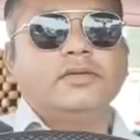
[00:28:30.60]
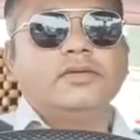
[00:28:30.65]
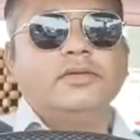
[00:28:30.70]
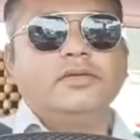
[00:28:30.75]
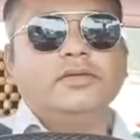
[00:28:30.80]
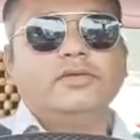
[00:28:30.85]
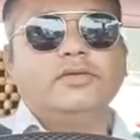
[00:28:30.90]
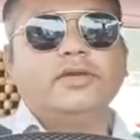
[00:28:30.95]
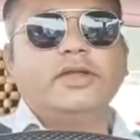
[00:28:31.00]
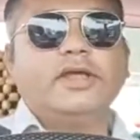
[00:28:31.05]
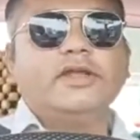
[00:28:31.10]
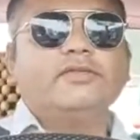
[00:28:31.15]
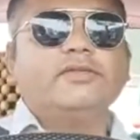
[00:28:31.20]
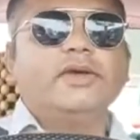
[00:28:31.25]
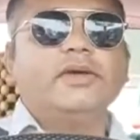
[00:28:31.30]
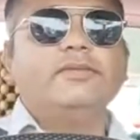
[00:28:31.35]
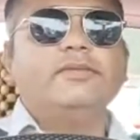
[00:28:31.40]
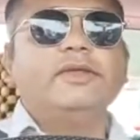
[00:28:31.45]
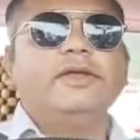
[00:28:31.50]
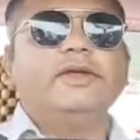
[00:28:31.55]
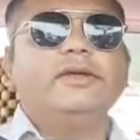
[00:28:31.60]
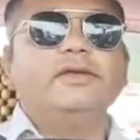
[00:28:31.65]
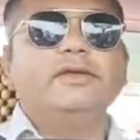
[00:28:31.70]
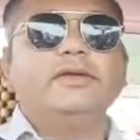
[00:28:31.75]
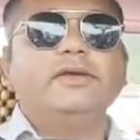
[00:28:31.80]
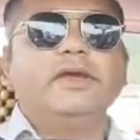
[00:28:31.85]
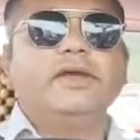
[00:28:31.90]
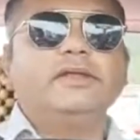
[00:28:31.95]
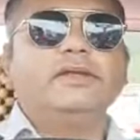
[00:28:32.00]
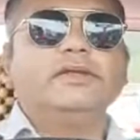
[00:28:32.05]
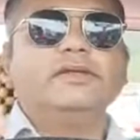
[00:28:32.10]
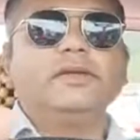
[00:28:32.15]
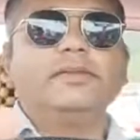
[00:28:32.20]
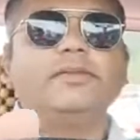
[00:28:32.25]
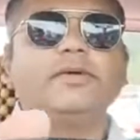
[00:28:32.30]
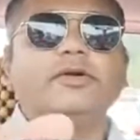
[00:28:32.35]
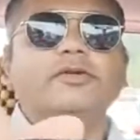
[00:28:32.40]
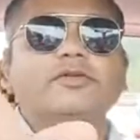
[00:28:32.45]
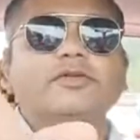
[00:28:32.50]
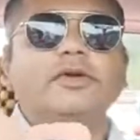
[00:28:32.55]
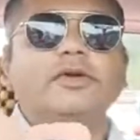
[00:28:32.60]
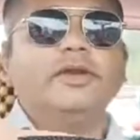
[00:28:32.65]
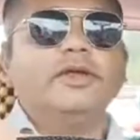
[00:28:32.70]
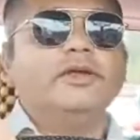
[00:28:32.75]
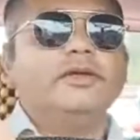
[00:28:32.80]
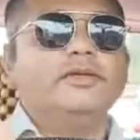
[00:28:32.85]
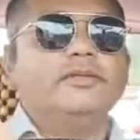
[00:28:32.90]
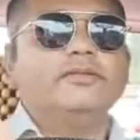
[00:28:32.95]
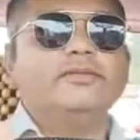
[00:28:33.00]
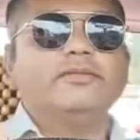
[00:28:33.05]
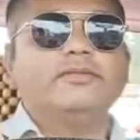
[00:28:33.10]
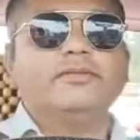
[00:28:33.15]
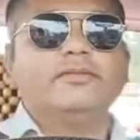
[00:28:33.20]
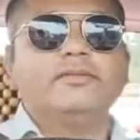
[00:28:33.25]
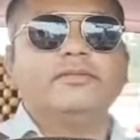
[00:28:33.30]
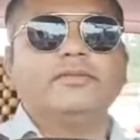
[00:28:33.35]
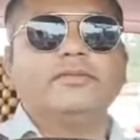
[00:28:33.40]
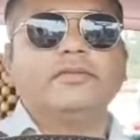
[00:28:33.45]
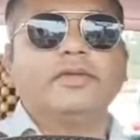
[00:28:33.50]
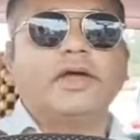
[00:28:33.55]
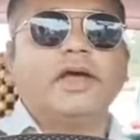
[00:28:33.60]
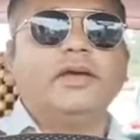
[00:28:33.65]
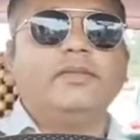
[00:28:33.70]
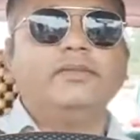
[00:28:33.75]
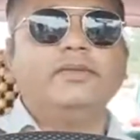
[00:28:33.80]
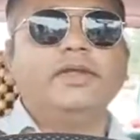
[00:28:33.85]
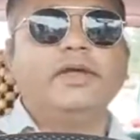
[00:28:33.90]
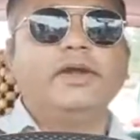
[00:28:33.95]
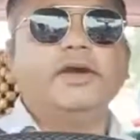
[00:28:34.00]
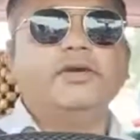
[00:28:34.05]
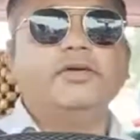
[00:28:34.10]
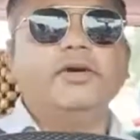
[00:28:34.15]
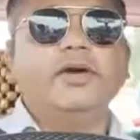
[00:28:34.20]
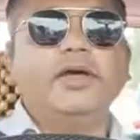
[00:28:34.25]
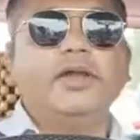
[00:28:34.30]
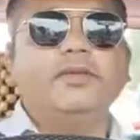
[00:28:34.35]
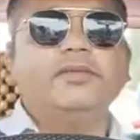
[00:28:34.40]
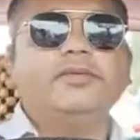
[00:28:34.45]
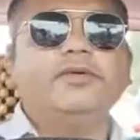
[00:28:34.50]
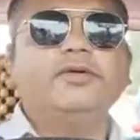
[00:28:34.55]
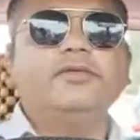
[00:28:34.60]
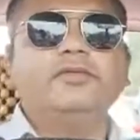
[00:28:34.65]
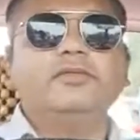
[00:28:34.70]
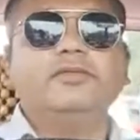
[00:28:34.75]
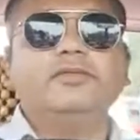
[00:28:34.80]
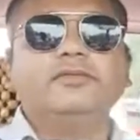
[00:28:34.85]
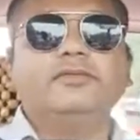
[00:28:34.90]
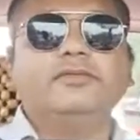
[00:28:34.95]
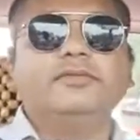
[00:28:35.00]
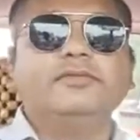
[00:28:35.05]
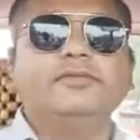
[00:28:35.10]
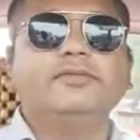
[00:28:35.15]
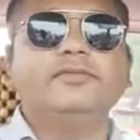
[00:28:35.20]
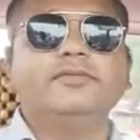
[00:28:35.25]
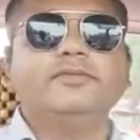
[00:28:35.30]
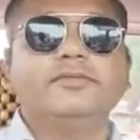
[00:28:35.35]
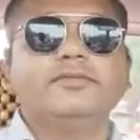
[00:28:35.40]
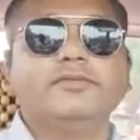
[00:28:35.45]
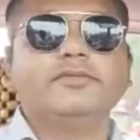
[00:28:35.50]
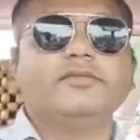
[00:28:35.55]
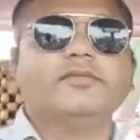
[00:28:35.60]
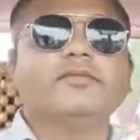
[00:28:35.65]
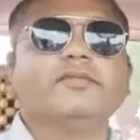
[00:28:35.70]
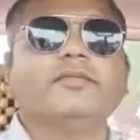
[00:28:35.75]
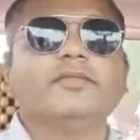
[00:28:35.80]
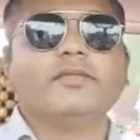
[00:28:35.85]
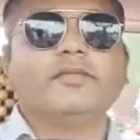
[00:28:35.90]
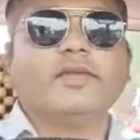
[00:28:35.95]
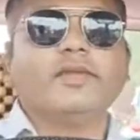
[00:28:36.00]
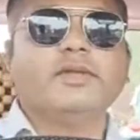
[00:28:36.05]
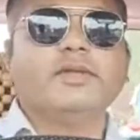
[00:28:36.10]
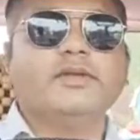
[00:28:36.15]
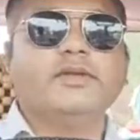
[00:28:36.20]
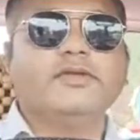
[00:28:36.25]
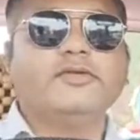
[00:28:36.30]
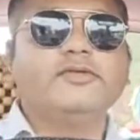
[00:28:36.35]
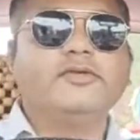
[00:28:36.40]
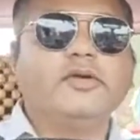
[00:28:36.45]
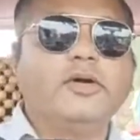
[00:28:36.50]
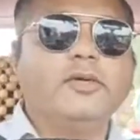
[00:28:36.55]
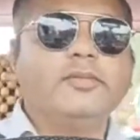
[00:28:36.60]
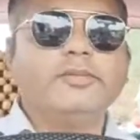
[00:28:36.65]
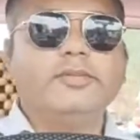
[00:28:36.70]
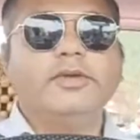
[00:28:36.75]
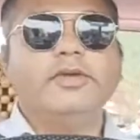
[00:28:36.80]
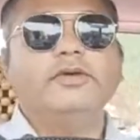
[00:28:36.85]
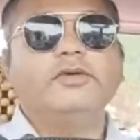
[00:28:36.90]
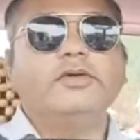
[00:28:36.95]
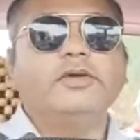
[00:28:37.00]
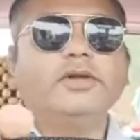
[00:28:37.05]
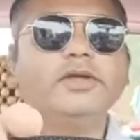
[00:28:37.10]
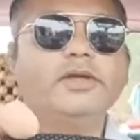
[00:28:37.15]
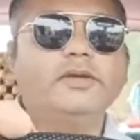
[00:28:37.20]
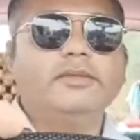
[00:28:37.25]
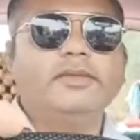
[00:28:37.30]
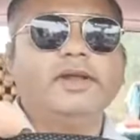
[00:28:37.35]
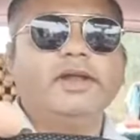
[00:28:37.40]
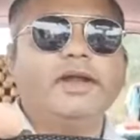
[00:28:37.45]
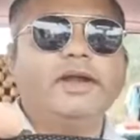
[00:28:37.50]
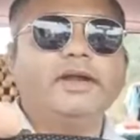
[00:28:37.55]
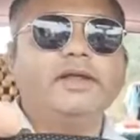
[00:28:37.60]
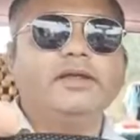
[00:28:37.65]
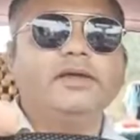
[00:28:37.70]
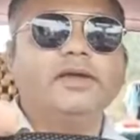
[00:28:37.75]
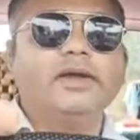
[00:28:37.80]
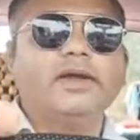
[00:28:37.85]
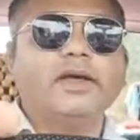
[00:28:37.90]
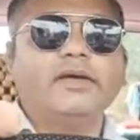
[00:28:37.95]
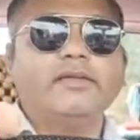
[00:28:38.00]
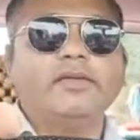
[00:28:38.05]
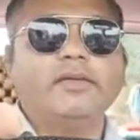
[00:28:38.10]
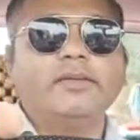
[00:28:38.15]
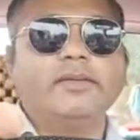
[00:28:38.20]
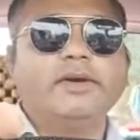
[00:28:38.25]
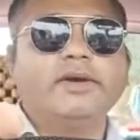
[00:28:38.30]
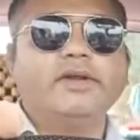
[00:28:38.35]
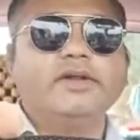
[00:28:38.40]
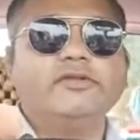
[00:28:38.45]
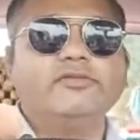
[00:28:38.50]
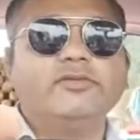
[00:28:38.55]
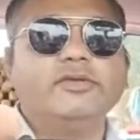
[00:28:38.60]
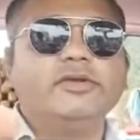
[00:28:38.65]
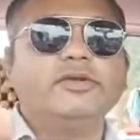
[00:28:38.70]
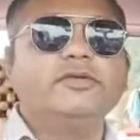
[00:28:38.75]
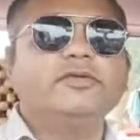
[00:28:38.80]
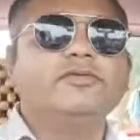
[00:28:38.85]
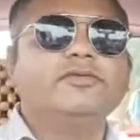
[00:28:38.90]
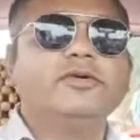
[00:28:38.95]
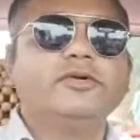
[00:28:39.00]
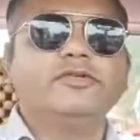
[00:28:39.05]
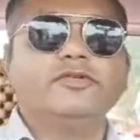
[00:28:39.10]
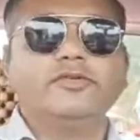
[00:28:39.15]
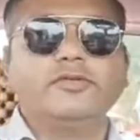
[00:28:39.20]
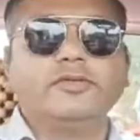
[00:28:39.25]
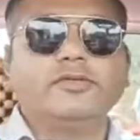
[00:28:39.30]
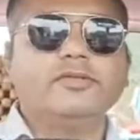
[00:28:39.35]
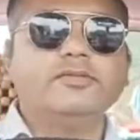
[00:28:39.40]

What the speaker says: so that's why I'm saying take this opportunity. I am there to help you. Just drop me your email ID and I will be in touch with you for sure.